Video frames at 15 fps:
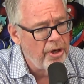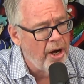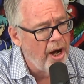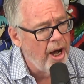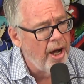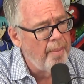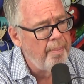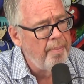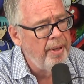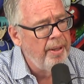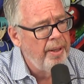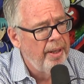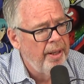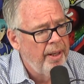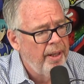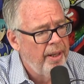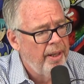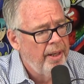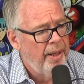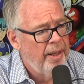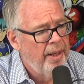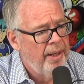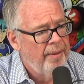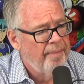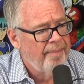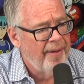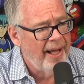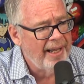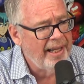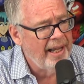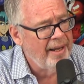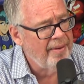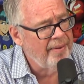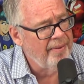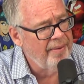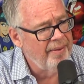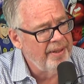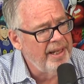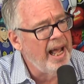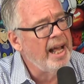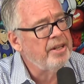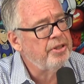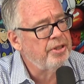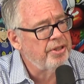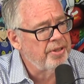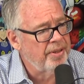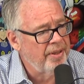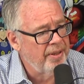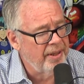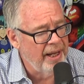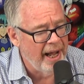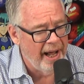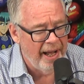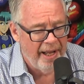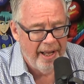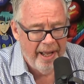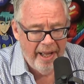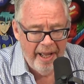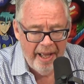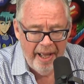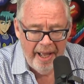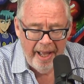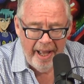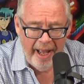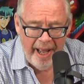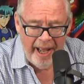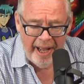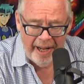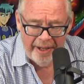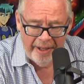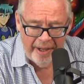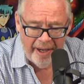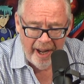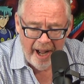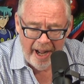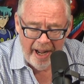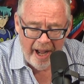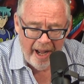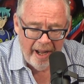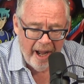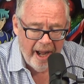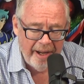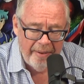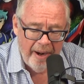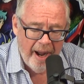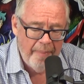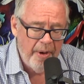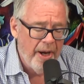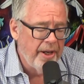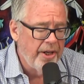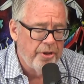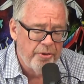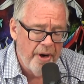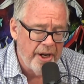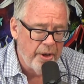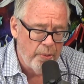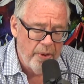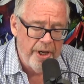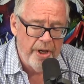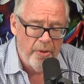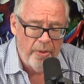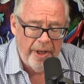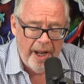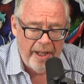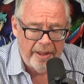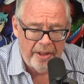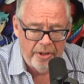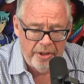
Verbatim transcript: Tom. Segura? Yes. No. Yeah. And I'm not going to try to recreate the